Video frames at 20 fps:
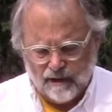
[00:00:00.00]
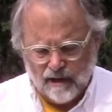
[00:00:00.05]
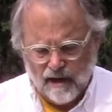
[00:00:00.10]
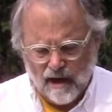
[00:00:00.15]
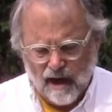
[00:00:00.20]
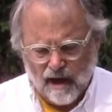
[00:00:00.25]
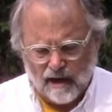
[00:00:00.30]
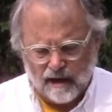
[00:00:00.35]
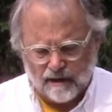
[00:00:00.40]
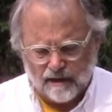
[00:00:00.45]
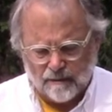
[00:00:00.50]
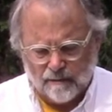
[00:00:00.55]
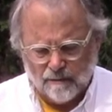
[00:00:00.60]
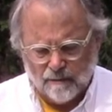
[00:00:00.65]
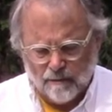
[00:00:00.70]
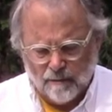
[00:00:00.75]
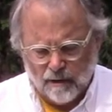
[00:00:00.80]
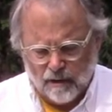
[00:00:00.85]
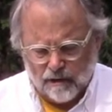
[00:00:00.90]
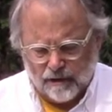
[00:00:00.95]
not
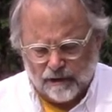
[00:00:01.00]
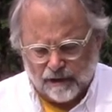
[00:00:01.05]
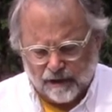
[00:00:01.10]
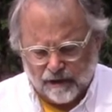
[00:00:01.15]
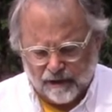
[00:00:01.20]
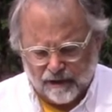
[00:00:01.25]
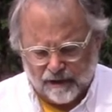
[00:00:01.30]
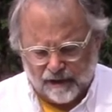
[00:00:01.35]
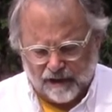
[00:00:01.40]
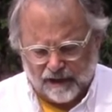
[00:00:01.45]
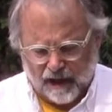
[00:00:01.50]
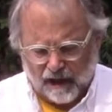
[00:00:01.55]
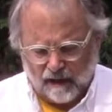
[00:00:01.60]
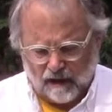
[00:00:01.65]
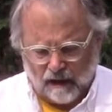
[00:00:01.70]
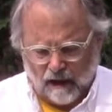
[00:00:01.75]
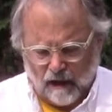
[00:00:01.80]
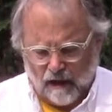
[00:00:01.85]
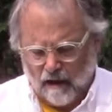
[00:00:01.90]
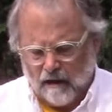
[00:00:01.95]
merchants,
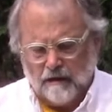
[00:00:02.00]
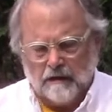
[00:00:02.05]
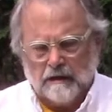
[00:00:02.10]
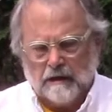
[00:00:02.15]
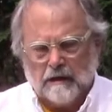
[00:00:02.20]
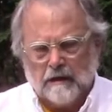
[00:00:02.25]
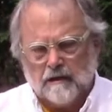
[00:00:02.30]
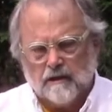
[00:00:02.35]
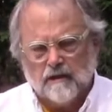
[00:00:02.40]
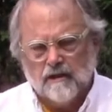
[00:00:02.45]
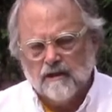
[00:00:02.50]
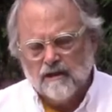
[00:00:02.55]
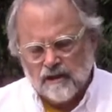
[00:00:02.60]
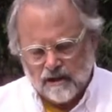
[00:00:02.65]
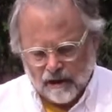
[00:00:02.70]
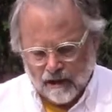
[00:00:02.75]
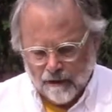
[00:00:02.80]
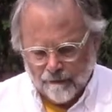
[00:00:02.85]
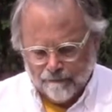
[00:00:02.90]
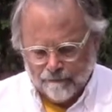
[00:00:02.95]
sell
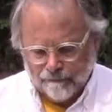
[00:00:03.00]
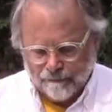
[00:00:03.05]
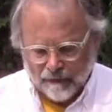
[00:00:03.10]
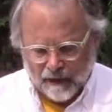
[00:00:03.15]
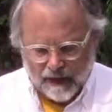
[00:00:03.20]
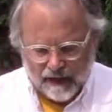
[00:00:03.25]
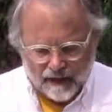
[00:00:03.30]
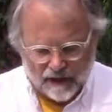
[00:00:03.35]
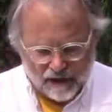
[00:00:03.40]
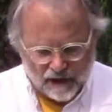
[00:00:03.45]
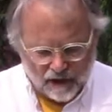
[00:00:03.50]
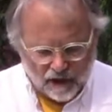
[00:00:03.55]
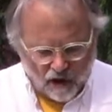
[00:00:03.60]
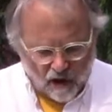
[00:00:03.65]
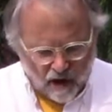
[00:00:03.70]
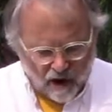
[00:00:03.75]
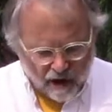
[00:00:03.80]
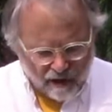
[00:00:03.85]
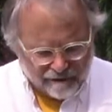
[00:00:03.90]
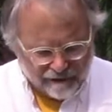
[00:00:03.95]
onions," they
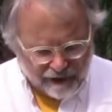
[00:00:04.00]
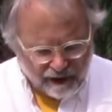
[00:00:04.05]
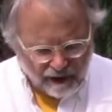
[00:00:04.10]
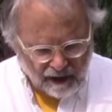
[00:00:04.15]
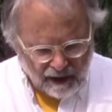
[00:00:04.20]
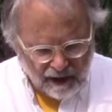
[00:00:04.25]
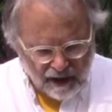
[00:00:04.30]
scoffed.